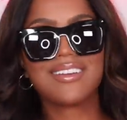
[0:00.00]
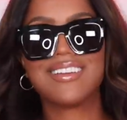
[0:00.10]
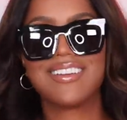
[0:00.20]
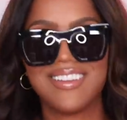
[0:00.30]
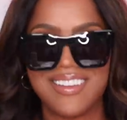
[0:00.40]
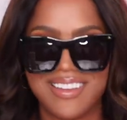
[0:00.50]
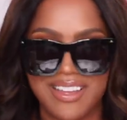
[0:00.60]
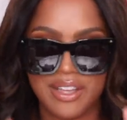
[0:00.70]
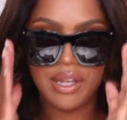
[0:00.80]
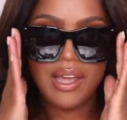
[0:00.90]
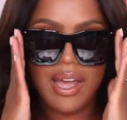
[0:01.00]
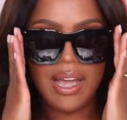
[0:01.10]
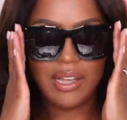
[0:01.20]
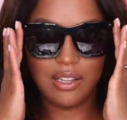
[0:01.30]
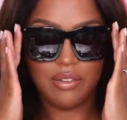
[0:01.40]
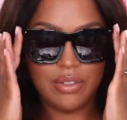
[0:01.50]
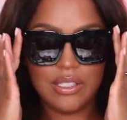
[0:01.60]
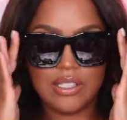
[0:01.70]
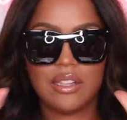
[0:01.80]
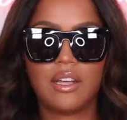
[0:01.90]
I love
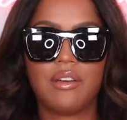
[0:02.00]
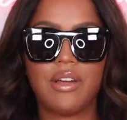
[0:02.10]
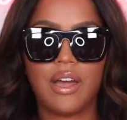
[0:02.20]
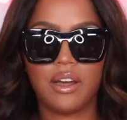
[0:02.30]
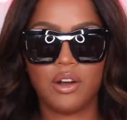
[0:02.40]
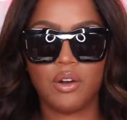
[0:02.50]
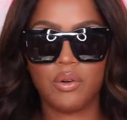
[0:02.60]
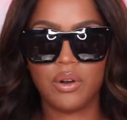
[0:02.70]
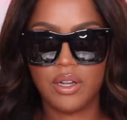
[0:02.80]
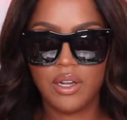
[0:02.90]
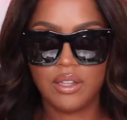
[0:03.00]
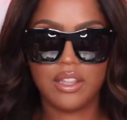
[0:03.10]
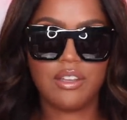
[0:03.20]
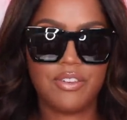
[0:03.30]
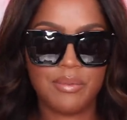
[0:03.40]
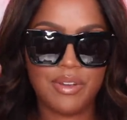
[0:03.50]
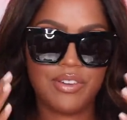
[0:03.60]
these. I love how they fit my